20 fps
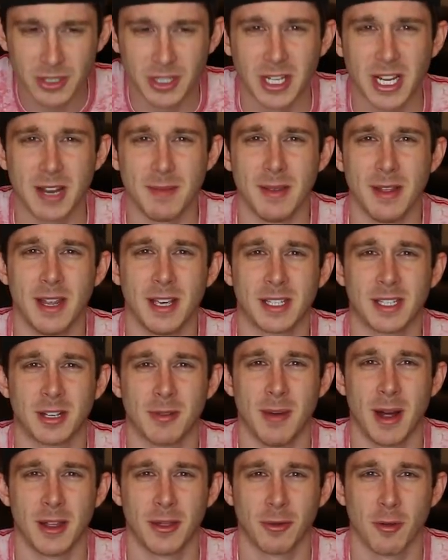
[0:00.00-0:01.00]
used to give me this
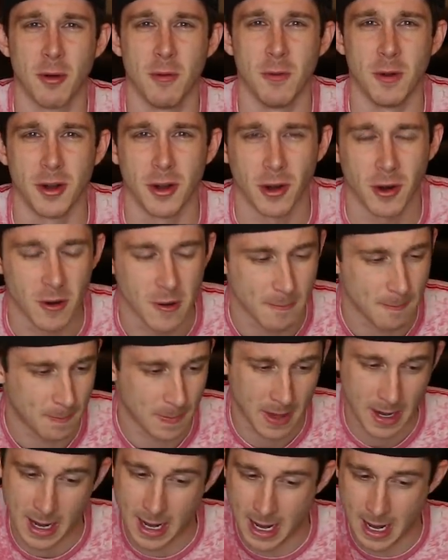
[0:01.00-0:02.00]
so my throat wouldn't
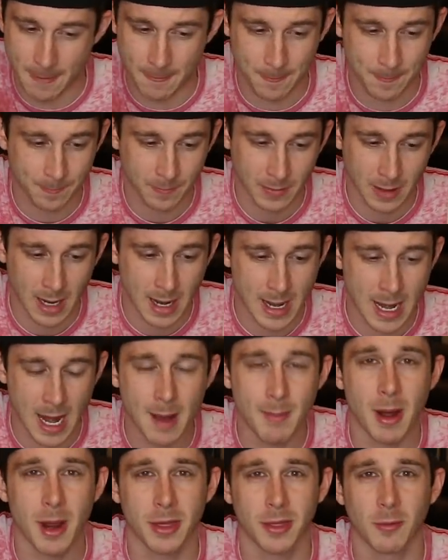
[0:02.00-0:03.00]
hurt. And
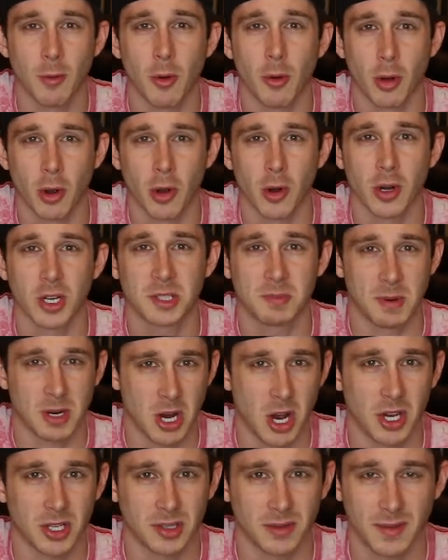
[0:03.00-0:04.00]
now my throat hurts
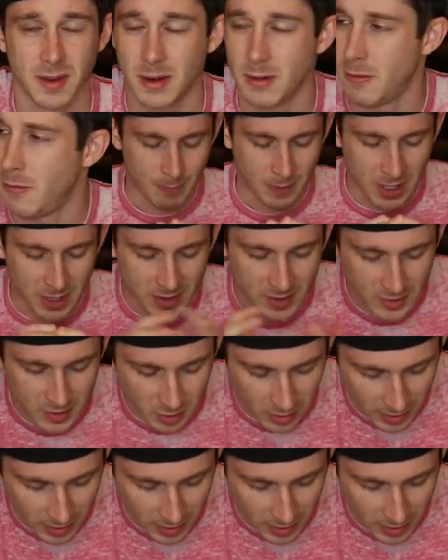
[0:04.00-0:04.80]
because of it. This is